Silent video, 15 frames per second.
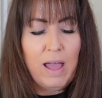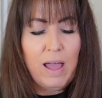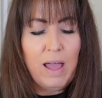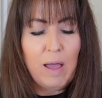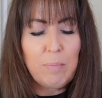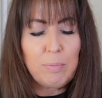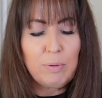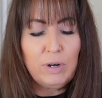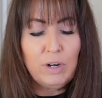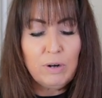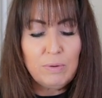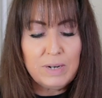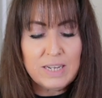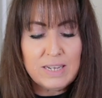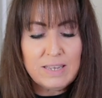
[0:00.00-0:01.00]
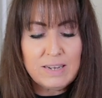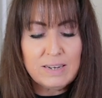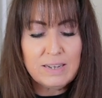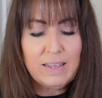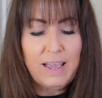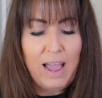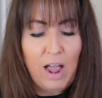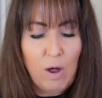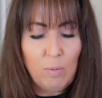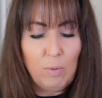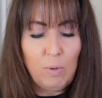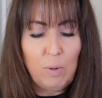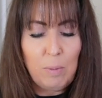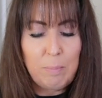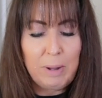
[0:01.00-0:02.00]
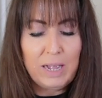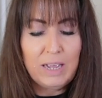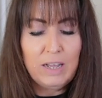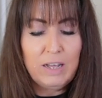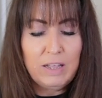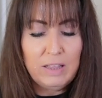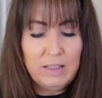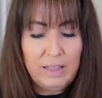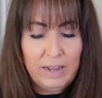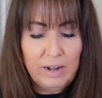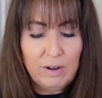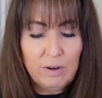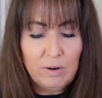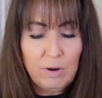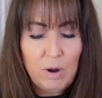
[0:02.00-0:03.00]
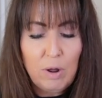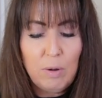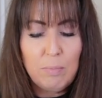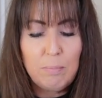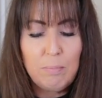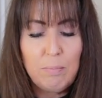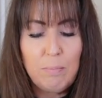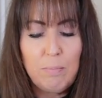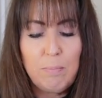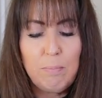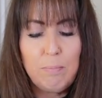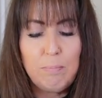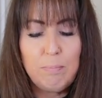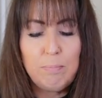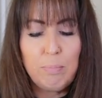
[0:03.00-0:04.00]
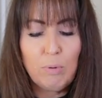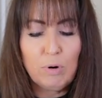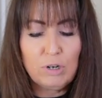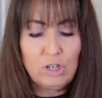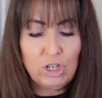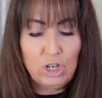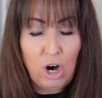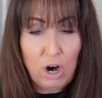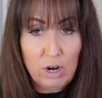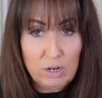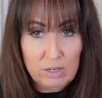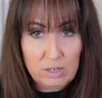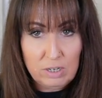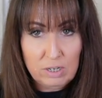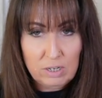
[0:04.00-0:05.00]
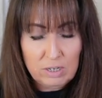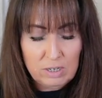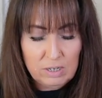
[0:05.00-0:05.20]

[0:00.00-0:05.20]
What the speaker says: Aorist Cowl by Claire Borchardt.